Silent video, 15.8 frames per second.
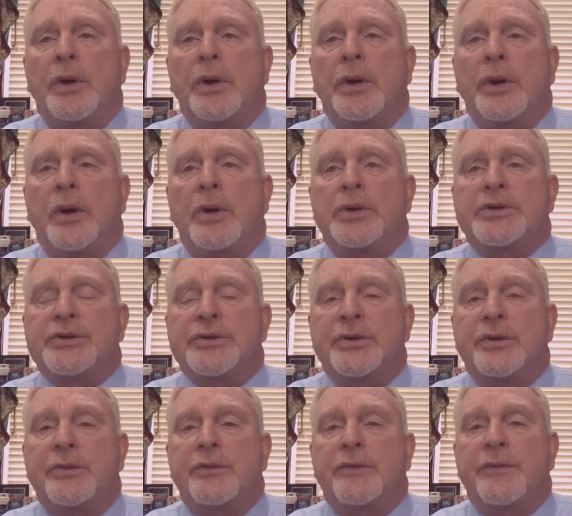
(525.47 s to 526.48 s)

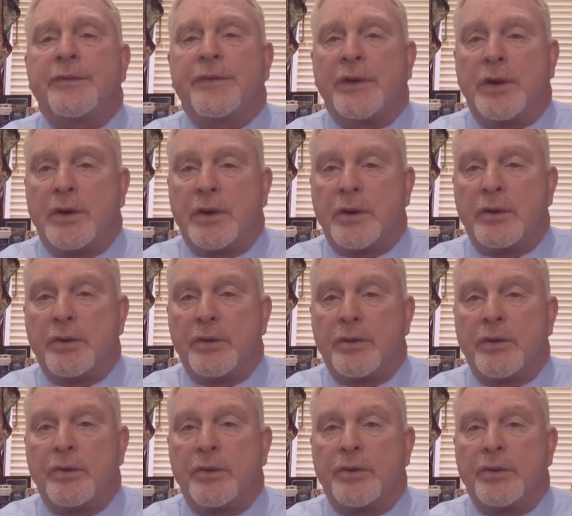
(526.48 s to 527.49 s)
also fought
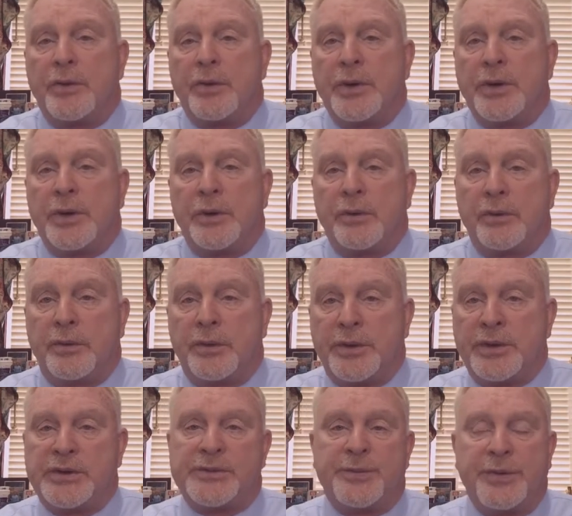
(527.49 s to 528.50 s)
during
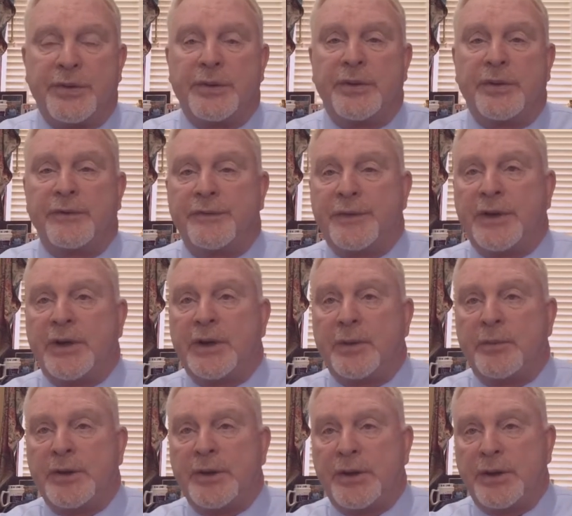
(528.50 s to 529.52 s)
this period of
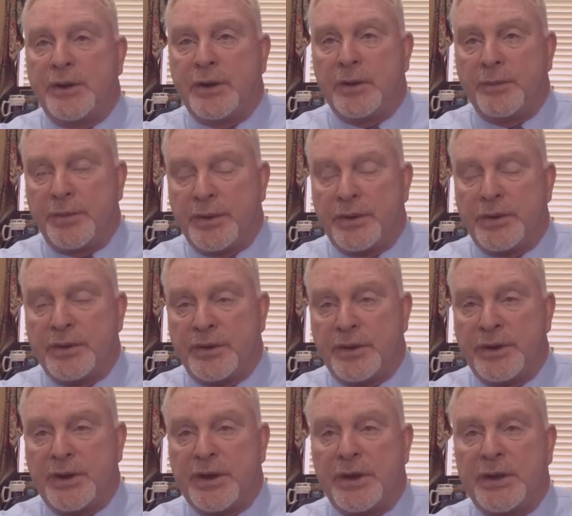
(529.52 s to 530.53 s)
time leading up into
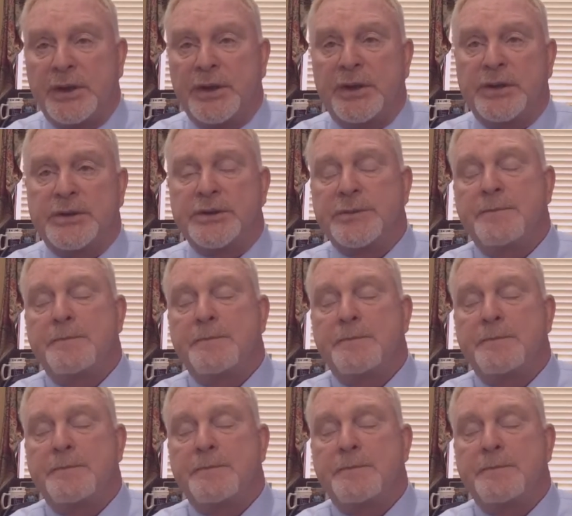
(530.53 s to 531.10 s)
the 90s,